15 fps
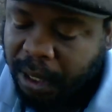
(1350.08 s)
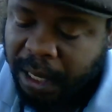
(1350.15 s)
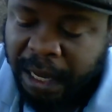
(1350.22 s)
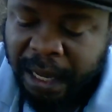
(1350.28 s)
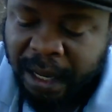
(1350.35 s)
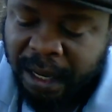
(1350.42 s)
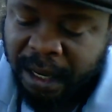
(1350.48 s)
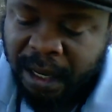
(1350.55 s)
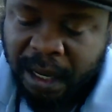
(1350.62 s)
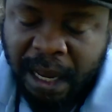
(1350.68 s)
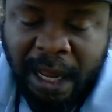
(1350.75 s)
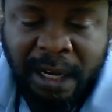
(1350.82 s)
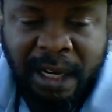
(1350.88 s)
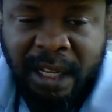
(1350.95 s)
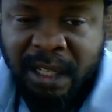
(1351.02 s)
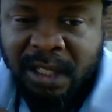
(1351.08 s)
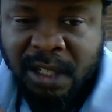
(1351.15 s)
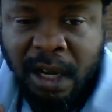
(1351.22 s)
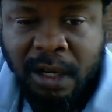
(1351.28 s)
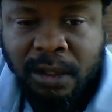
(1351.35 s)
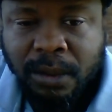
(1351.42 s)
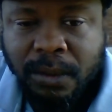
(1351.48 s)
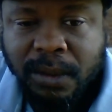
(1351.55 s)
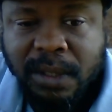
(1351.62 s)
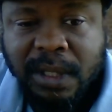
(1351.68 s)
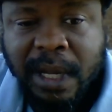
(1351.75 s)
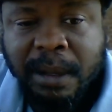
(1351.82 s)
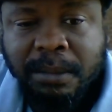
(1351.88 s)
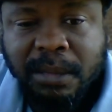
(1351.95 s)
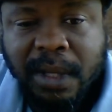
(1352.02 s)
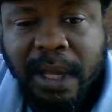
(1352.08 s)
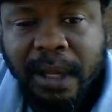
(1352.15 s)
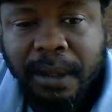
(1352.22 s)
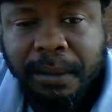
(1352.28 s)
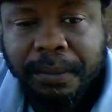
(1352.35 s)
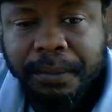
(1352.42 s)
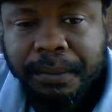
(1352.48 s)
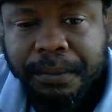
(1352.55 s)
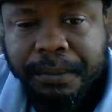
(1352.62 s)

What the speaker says: and I need y'all to do the same thing